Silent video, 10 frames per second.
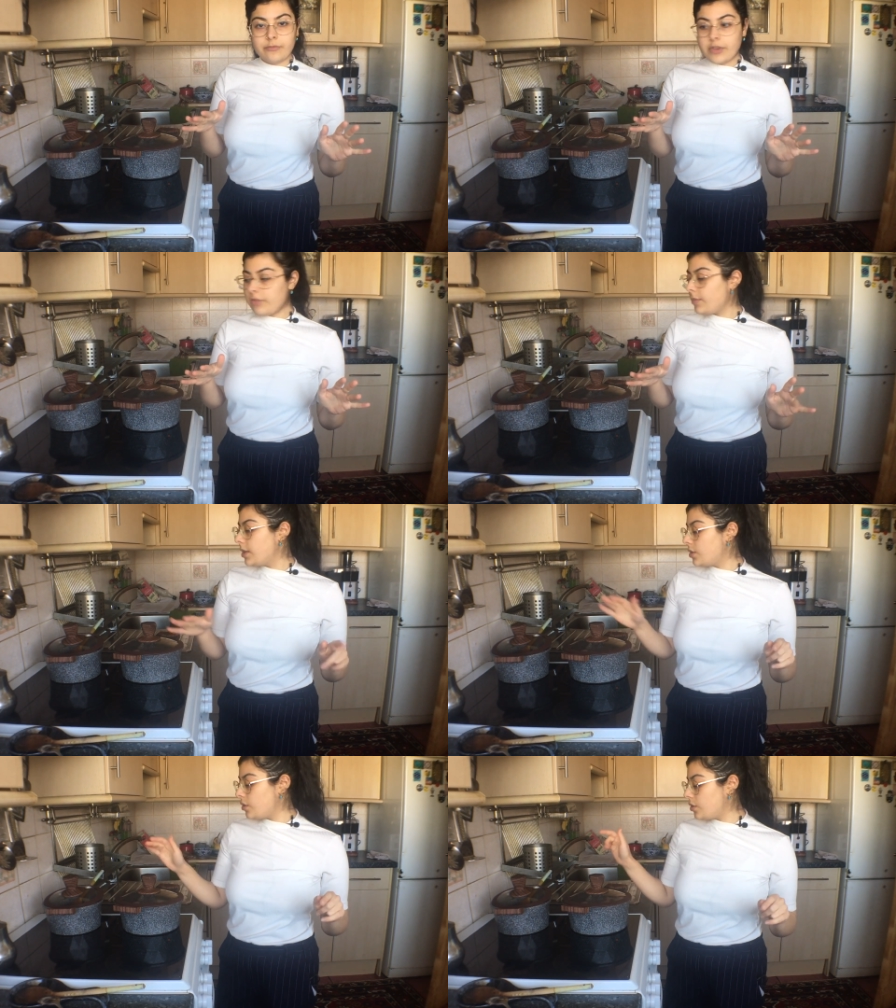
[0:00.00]
five
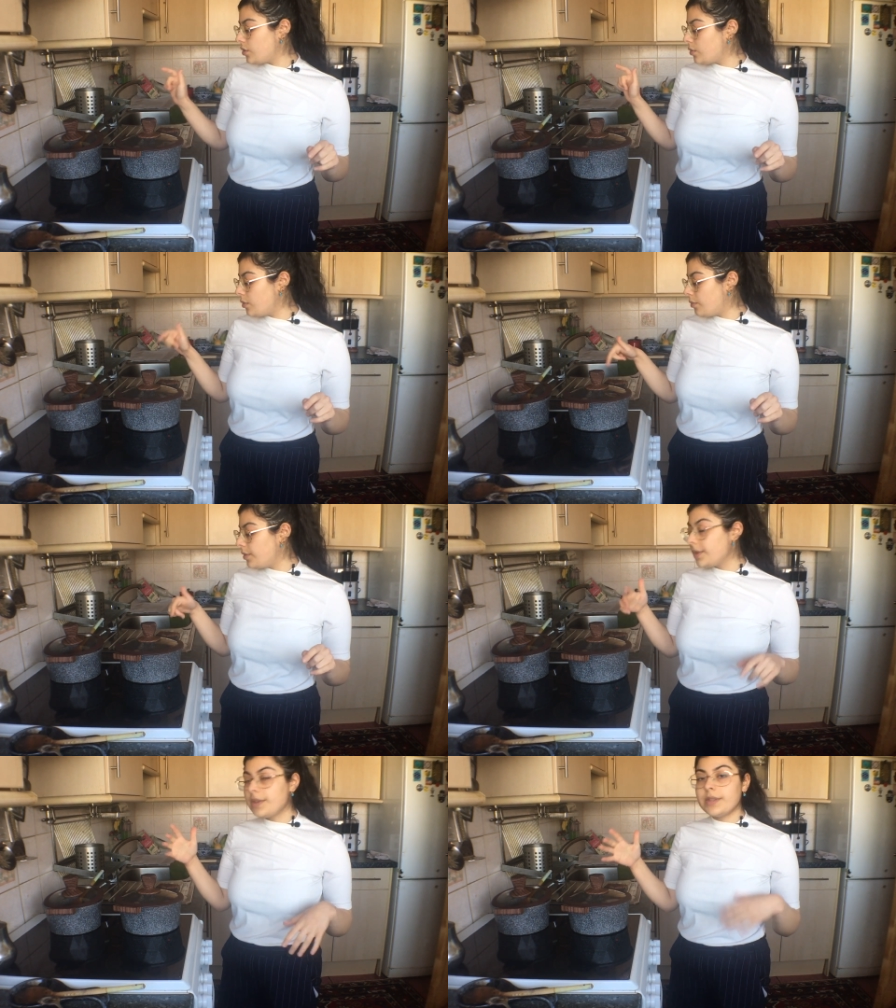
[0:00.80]
minutes or so
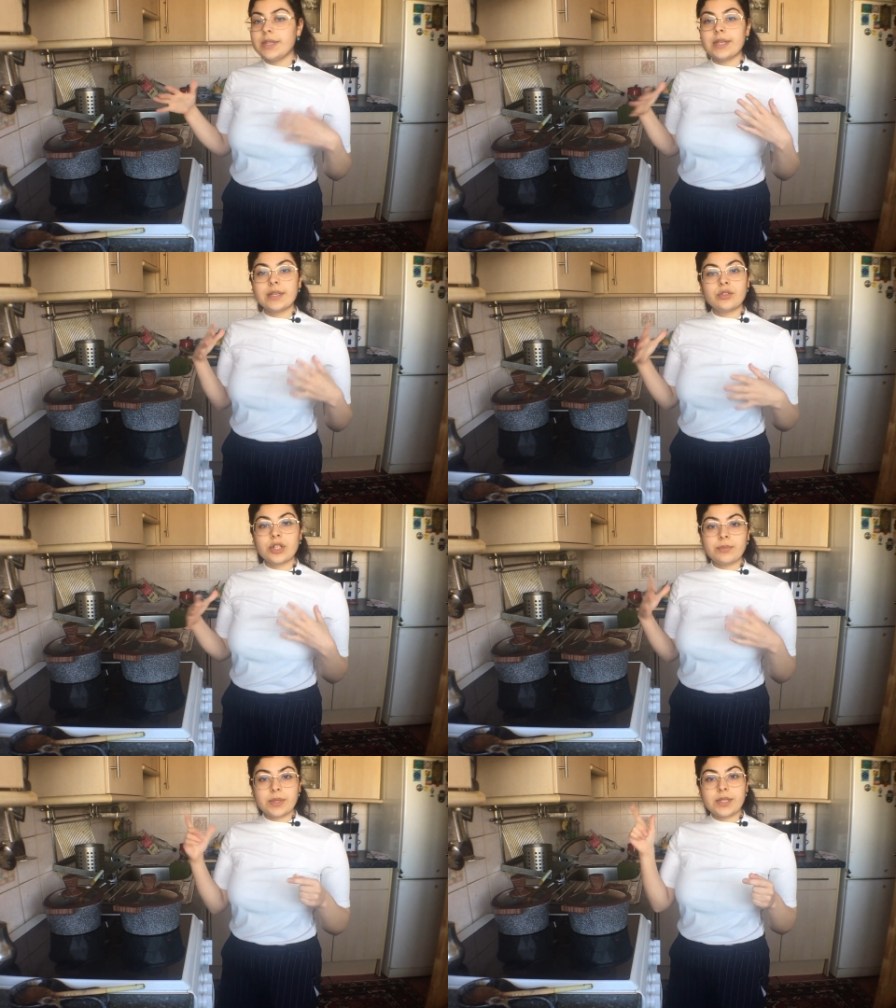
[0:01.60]
with the
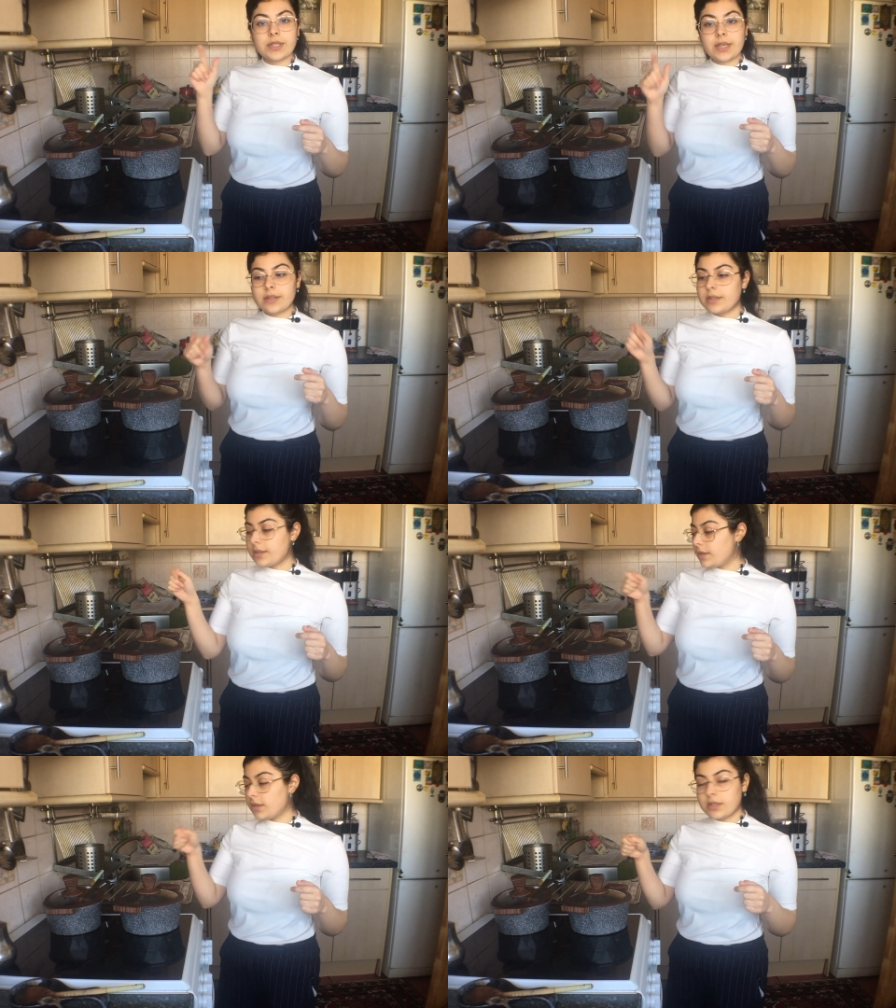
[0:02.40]
chickpeas and
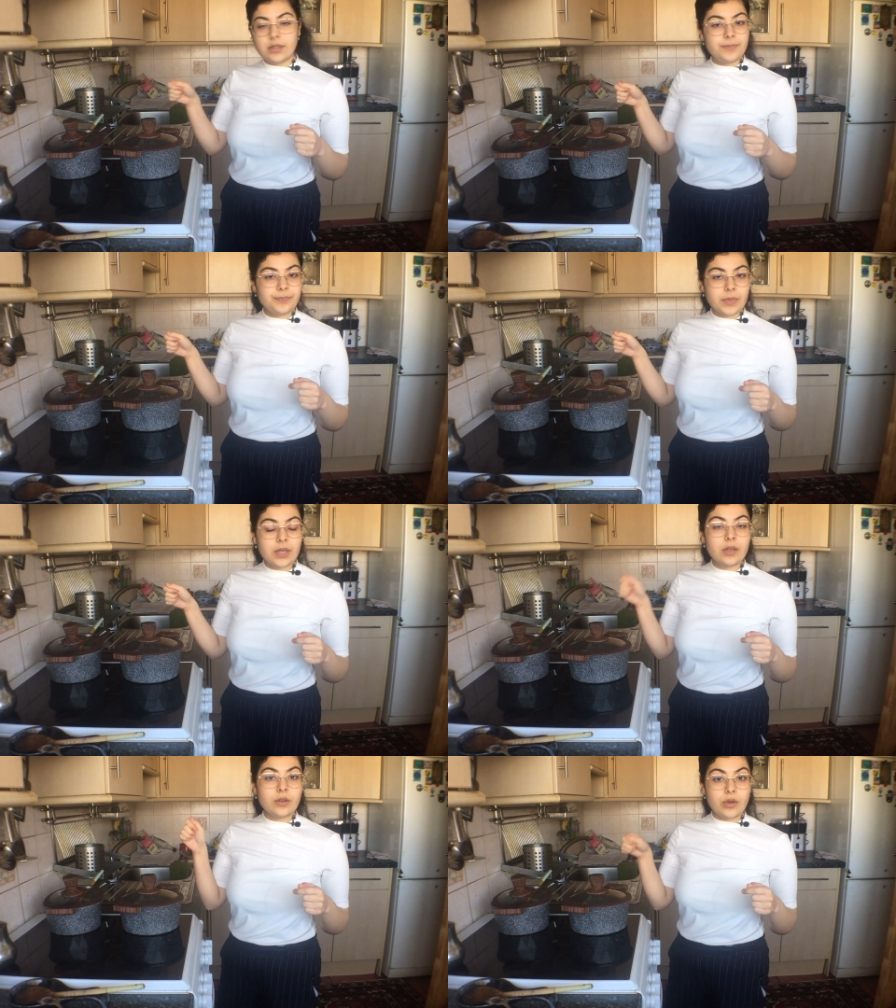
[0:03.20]
the
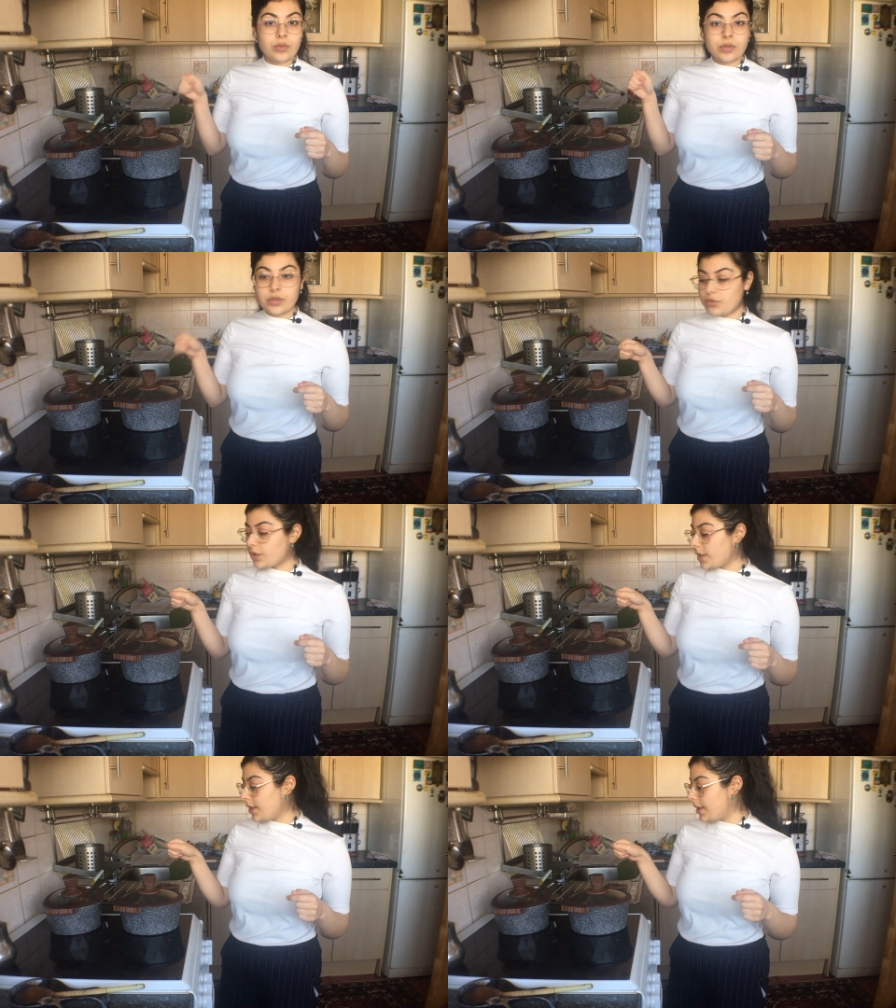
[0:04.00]
ground
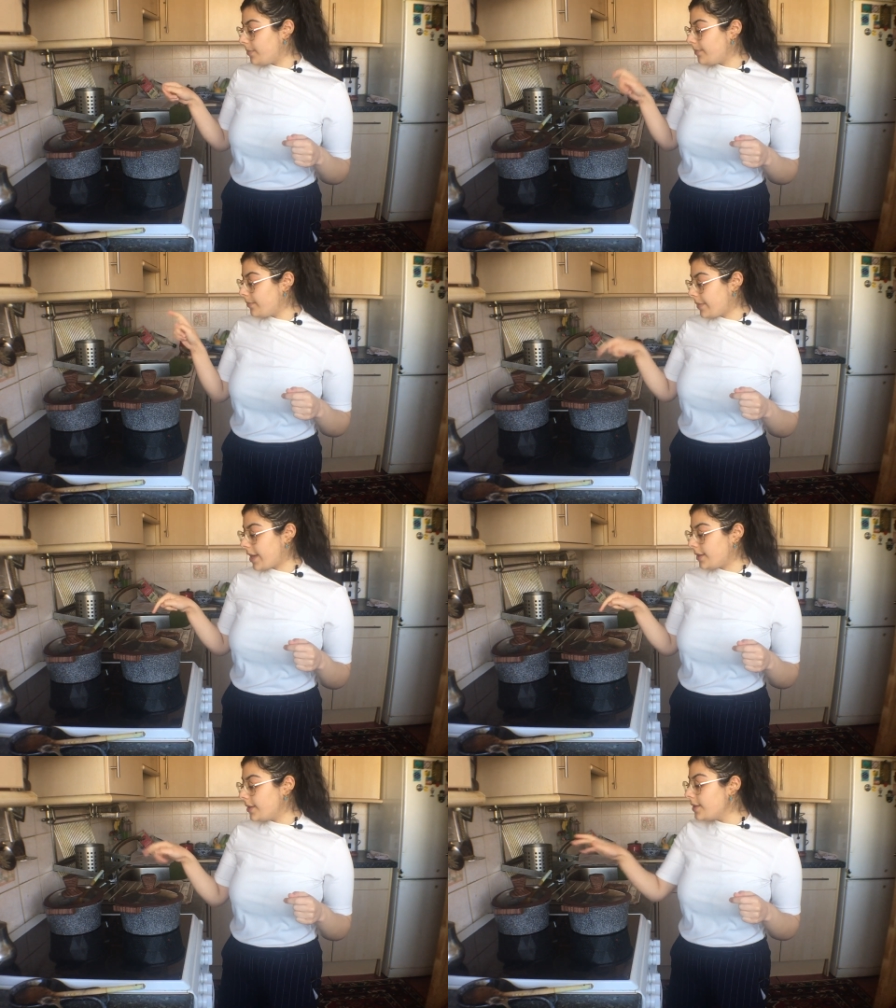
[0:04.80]
dried lime
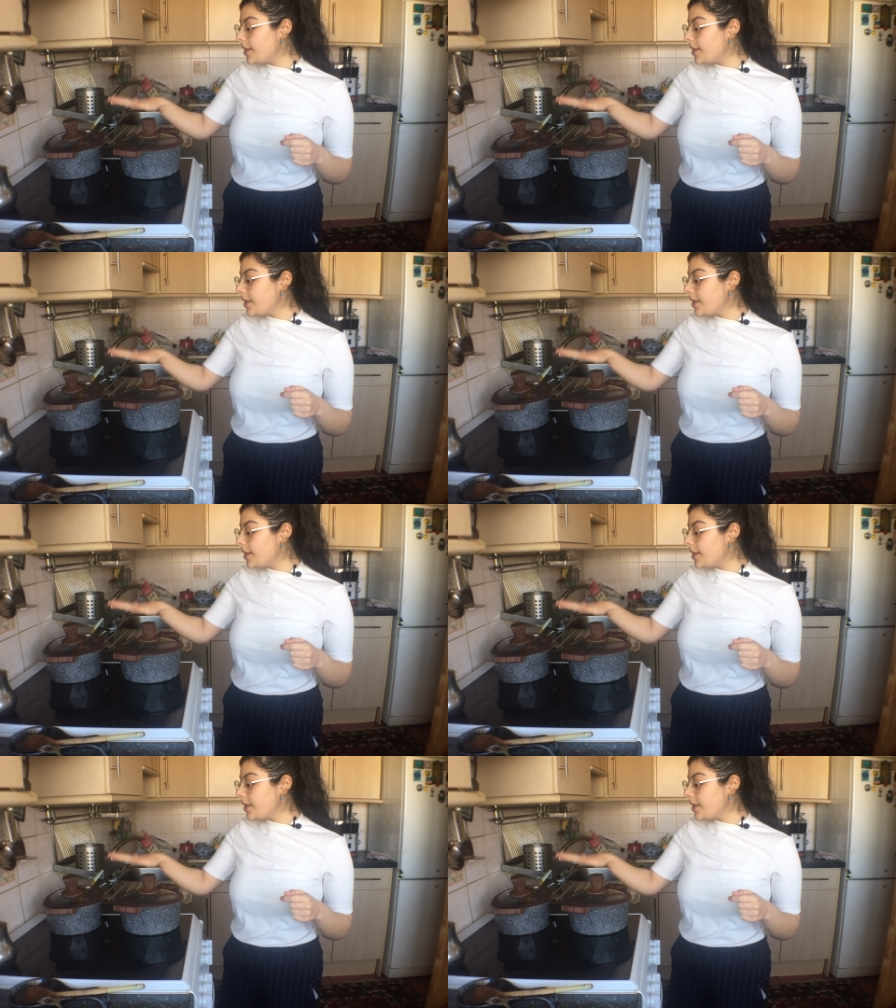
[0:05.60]
added.